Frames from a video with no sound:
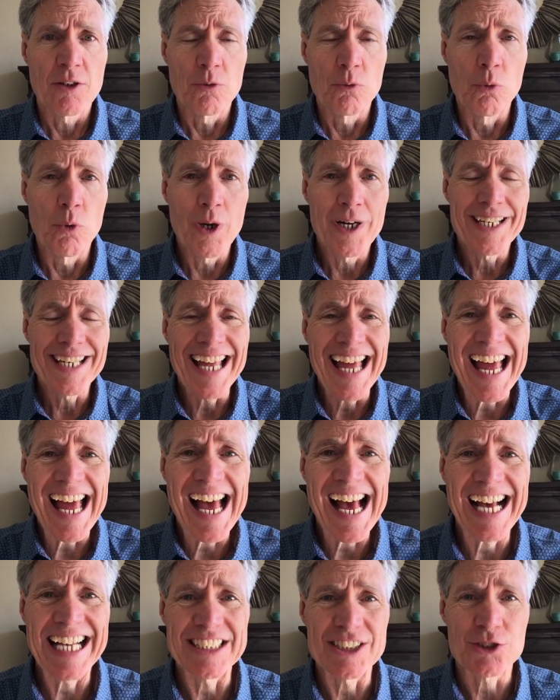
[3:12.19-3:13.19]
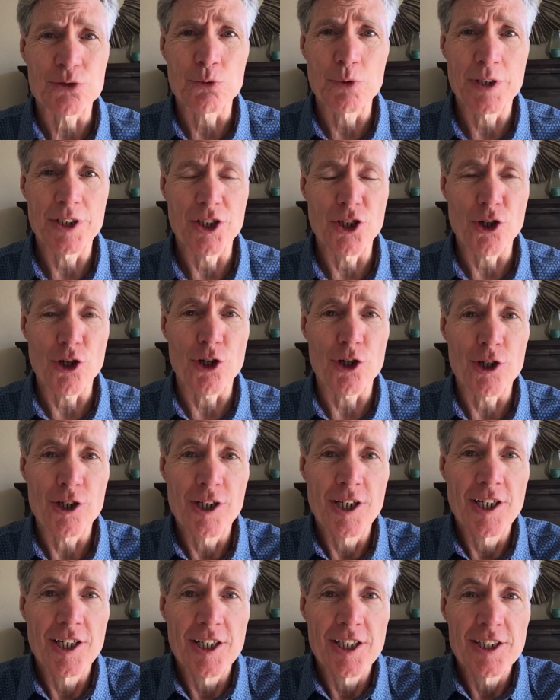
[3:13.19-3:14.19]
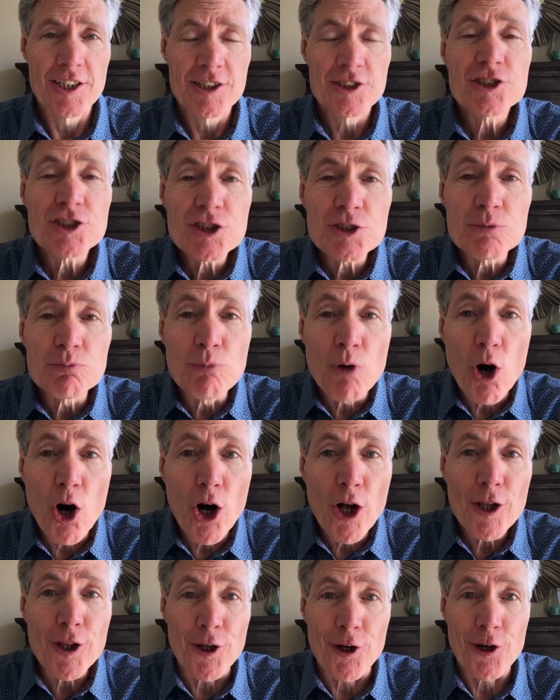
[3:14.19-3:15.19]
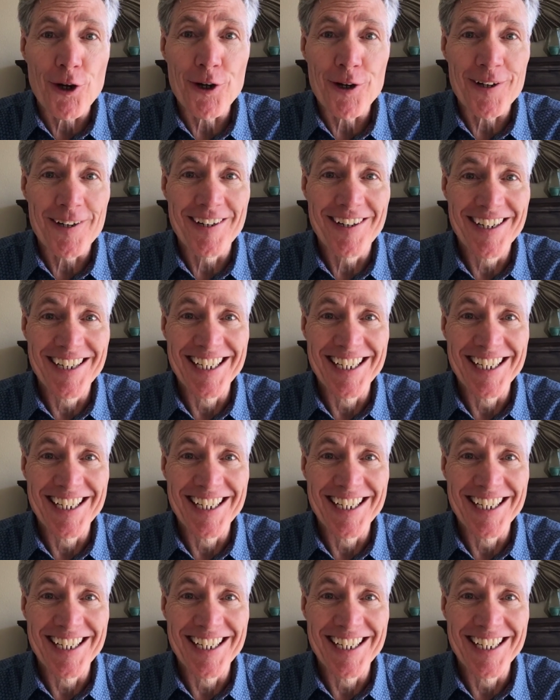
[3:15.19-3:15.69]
one has when they're smaller,